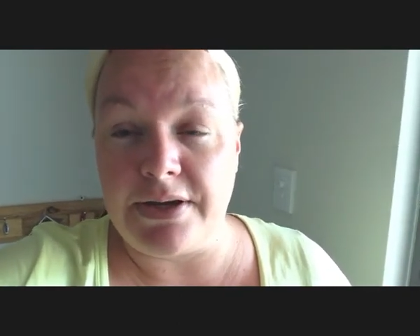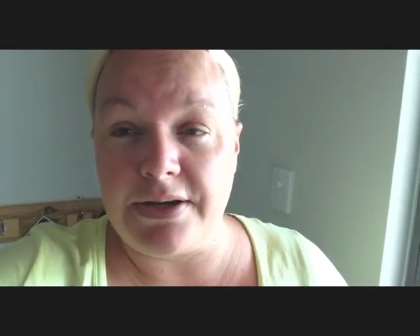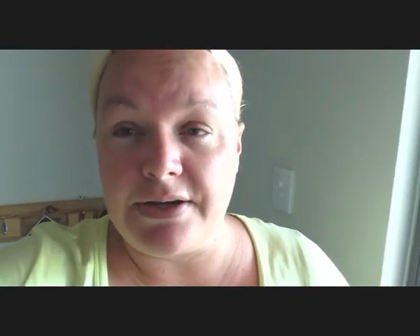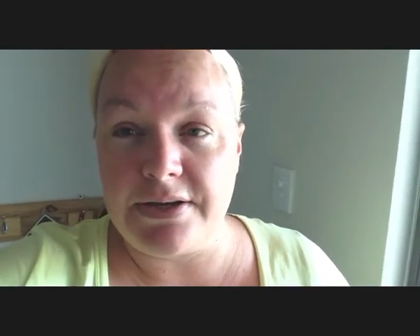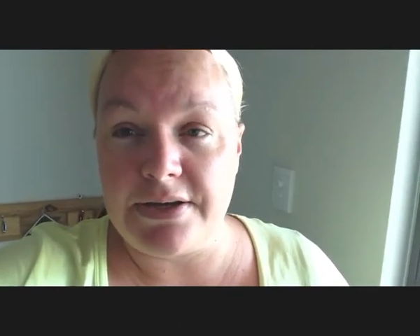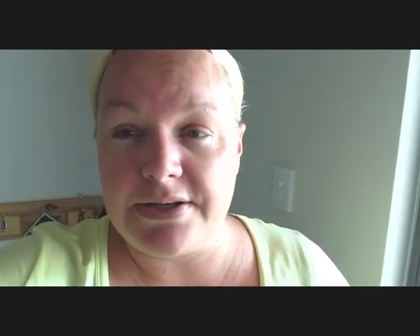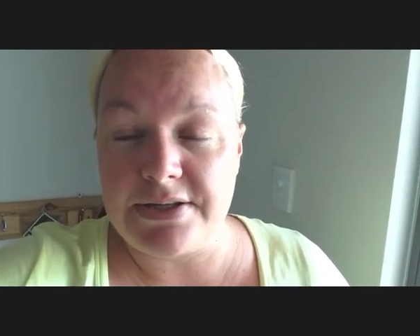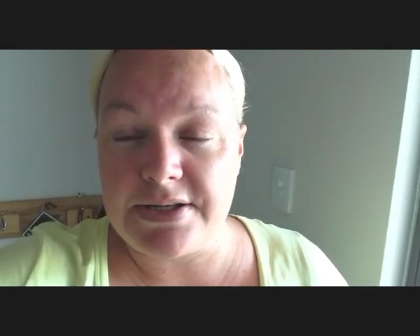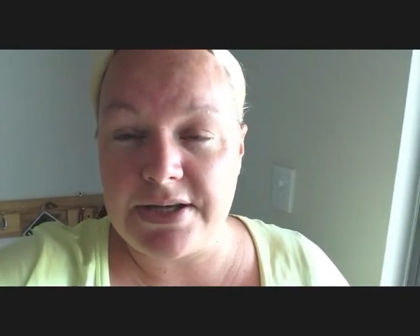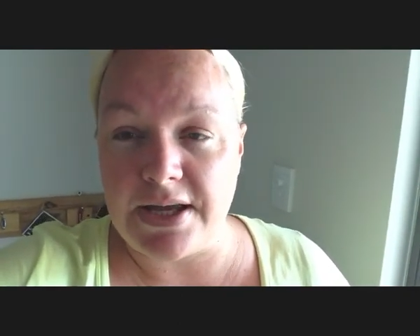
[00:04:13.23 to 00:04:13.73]

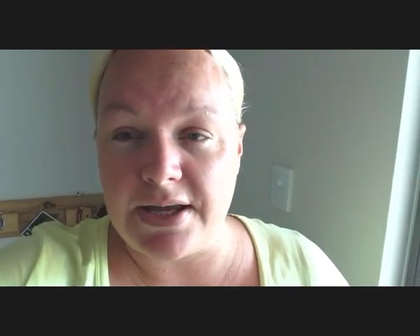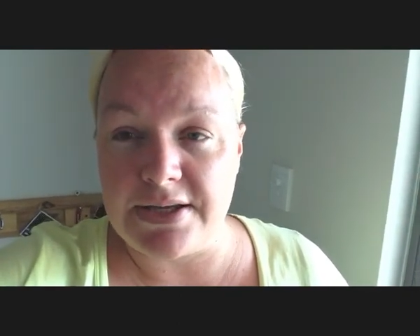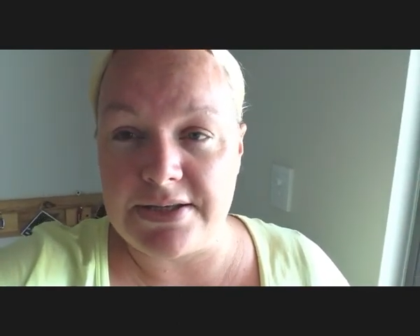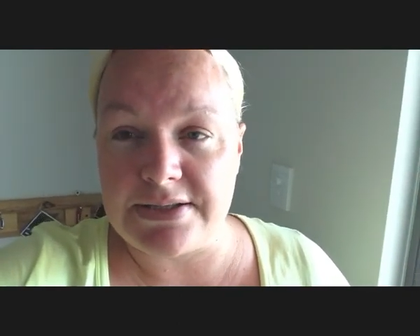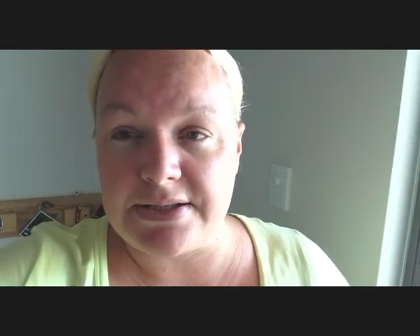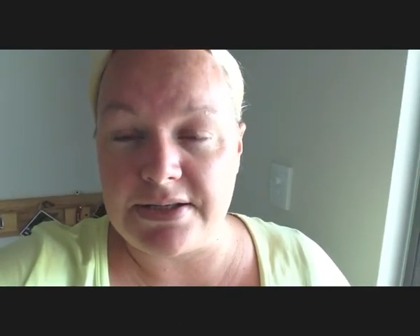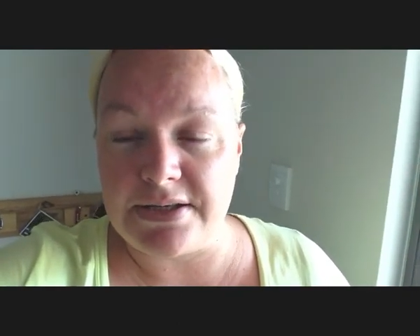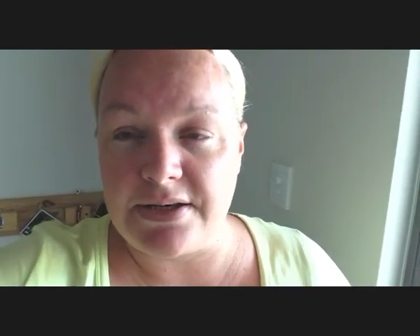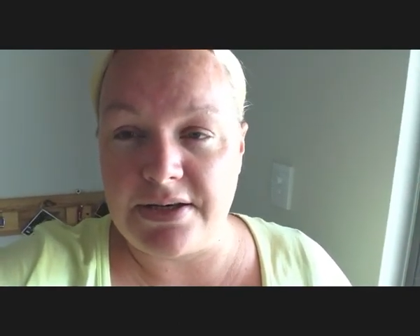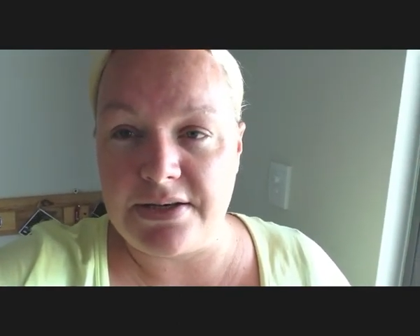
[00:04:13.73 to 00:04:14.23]
It
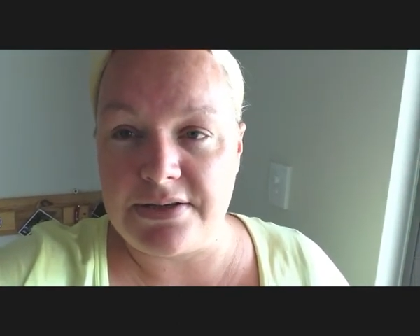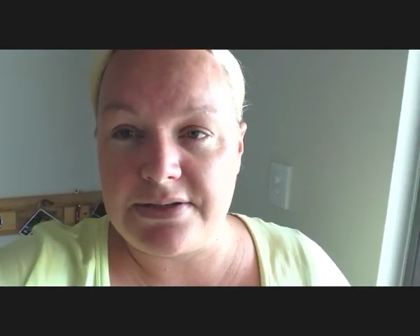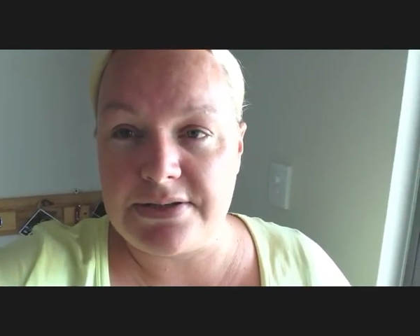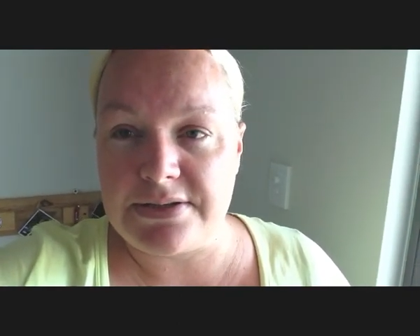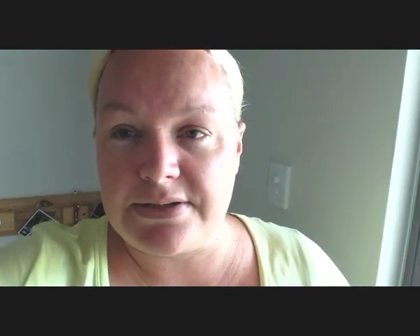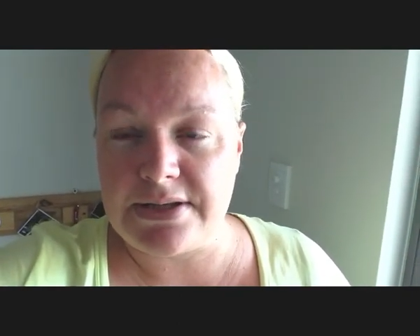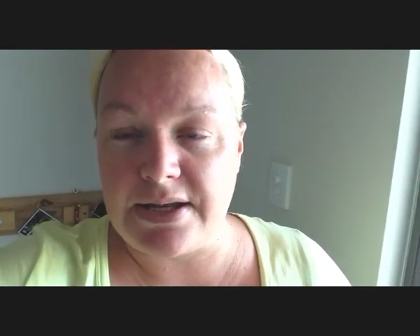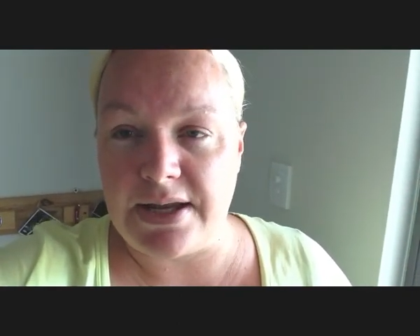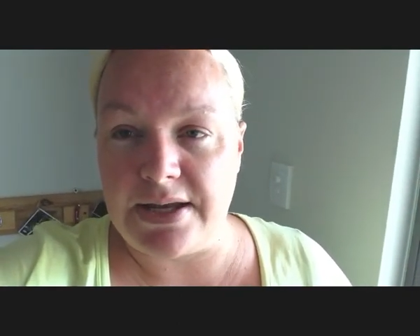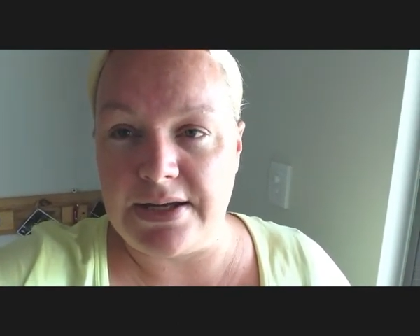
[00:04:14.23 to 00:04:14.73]
does,
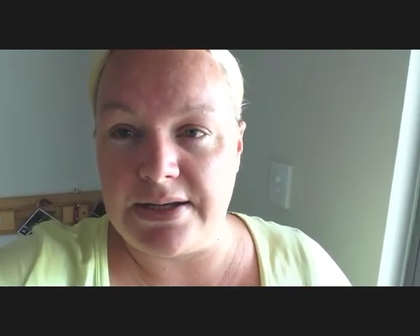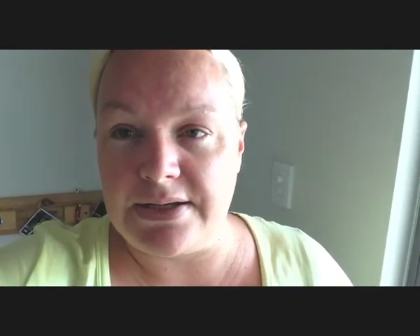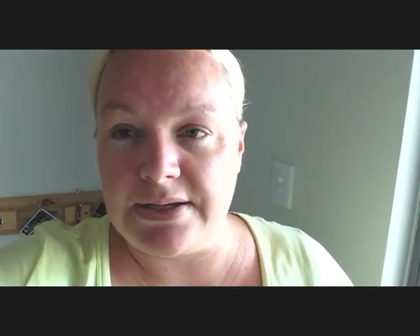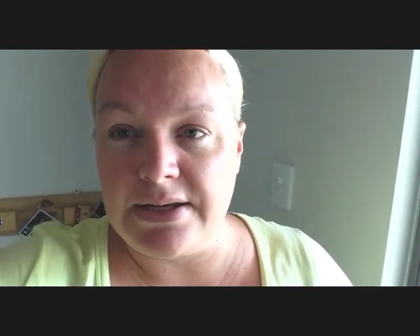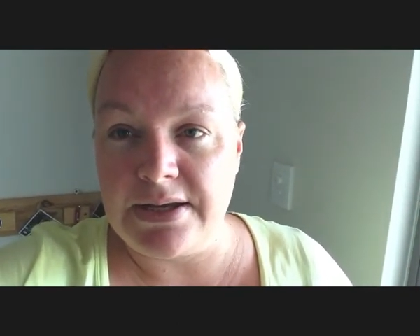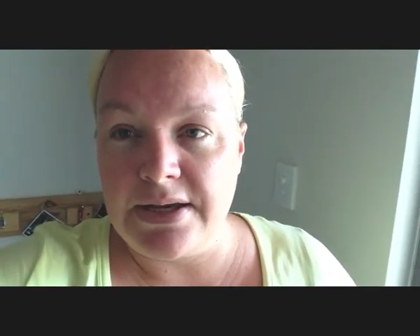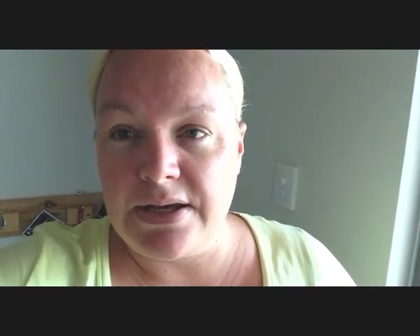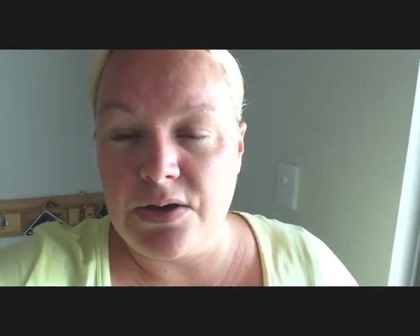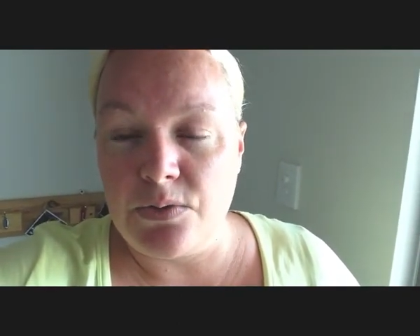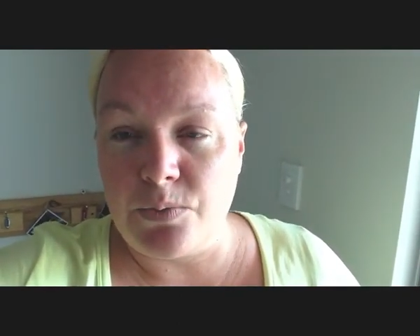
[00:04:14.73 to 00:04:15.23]
and